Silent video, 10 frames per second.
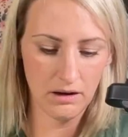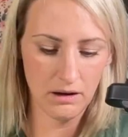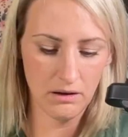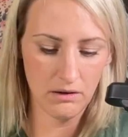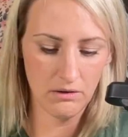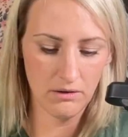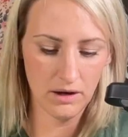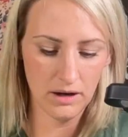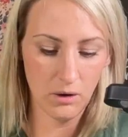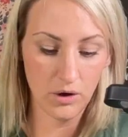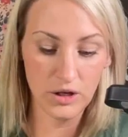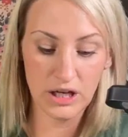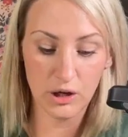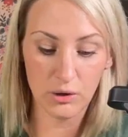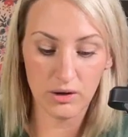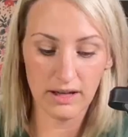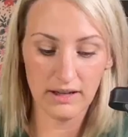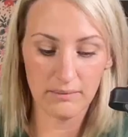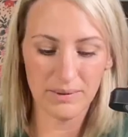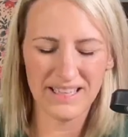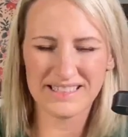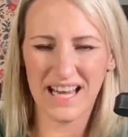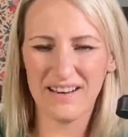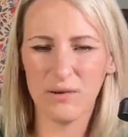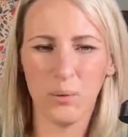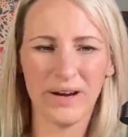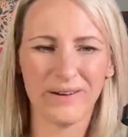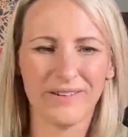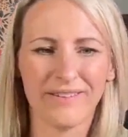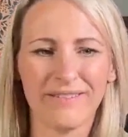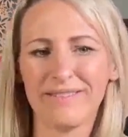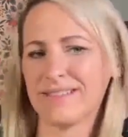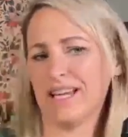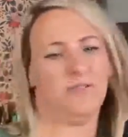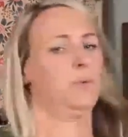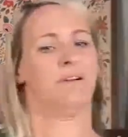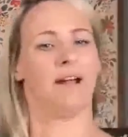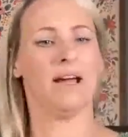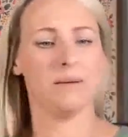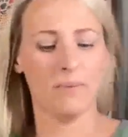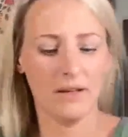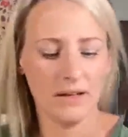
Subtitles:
All right. Or you can Google it. But it's kind of a weird name.